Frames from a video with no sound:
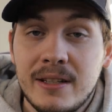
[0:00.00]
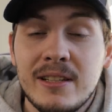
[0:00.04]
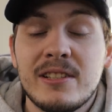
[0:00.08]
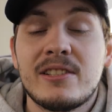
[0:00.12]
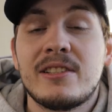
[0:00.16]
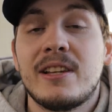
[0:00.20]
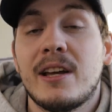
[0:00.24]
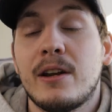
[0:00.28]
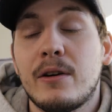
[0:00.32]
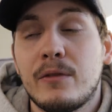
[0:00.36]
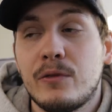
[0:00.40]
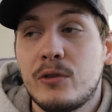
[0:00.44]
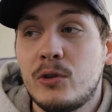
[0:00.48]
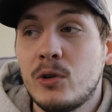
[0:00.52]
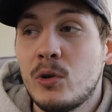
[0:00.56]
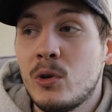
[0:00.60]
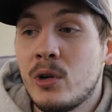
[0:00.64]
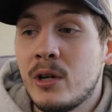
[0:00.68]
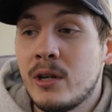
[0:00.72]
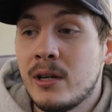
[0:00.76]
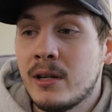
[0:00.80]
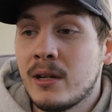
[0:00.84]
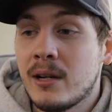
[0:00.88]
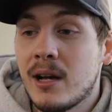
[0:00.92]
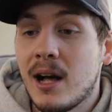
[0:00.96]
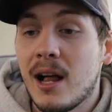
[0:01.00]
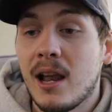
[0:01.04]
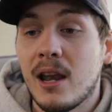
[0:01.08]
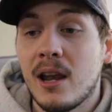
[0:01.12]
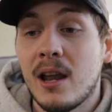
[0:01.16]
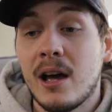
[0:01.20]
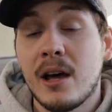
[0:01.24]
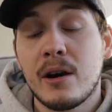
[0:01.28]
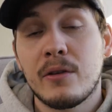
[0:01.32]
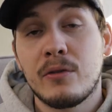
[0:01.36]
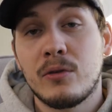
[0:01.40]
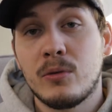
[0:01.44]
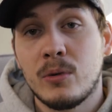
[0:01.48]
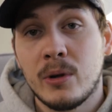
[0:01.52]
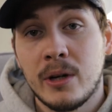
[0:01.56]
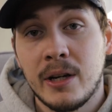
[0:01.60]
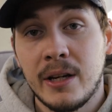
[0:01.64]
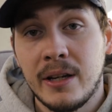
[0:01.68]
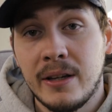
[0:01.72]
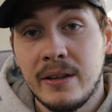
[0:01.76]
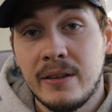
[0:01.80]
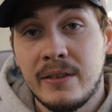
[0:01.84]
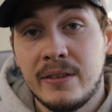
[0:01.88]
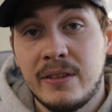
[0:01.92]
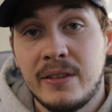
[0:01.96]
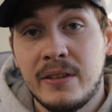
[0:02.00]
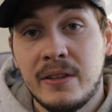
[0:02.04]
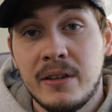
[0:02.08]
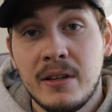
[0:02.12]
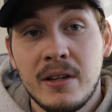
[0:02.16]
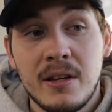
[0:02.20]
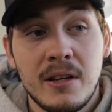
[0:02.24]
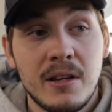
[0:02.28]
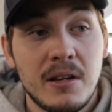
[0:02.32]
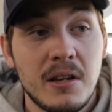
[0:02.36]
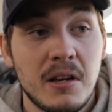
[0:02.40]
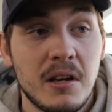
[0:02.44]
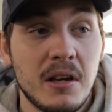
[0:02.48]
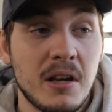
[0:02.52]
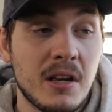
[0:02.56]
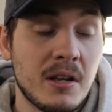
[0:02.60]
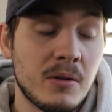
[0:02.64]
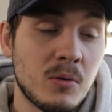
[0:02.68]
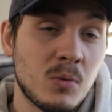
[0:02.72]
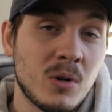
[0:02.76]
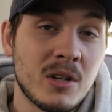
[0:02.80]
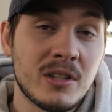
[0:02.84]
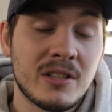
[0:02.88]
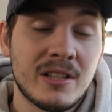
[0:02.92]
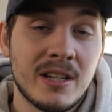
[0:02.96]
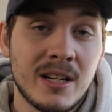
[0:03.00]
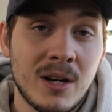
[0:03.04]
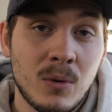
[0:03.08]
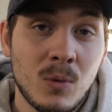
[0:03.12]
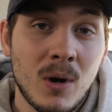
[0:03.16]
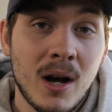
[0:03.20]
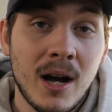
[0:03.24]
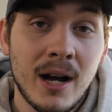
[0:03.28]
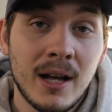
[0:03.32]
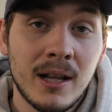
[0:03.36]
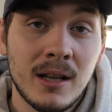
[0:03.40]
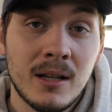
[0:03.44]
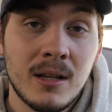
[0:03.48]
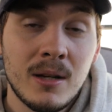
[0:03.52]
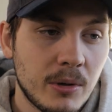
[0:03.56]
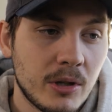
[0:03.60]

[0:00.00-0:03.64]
instead of doing a lot of weight and once in a while,